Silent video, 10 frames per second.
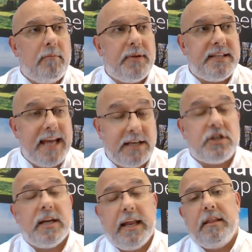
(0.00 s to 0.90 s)

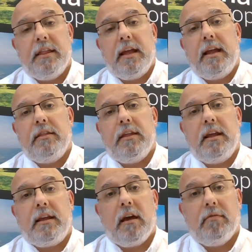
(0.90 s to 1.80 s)
potentially
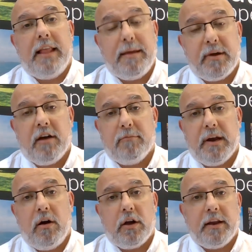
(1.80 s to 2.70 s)
the Labour
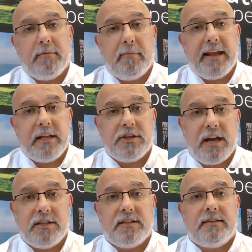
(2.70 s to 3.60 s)
government are going to be making
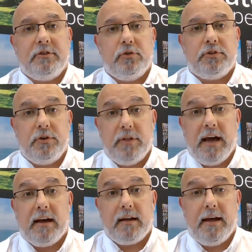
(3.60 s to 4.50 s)
changes to
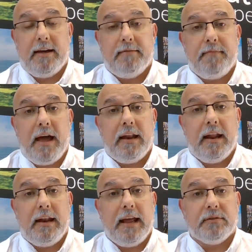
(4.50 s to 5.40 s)
that
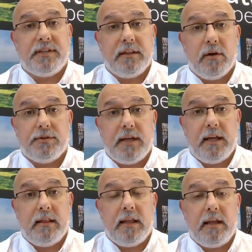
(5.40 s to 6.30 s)
and announcing those
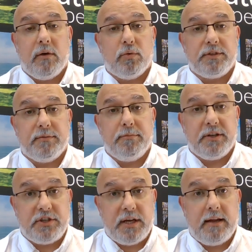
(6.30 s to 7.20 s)
in the autumn
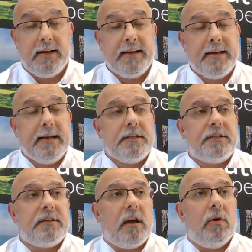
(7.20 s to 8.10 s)
budget.
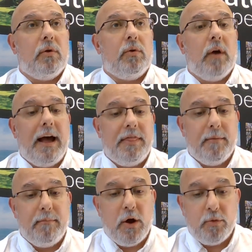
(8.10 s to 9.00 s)
So at
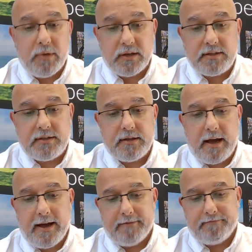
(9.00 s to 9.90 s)
the moment,
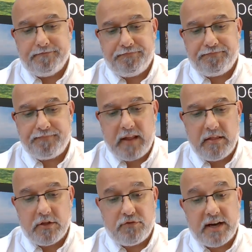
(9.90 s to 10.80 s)

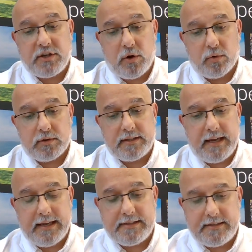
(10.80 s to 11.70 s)
the threshold
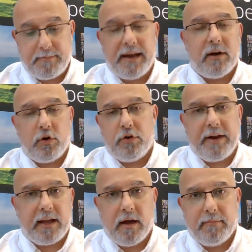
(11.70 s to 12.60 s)
is dependent on
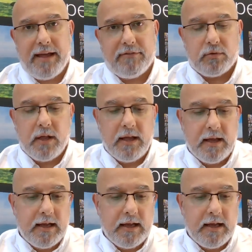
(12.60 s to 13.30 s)
your income level.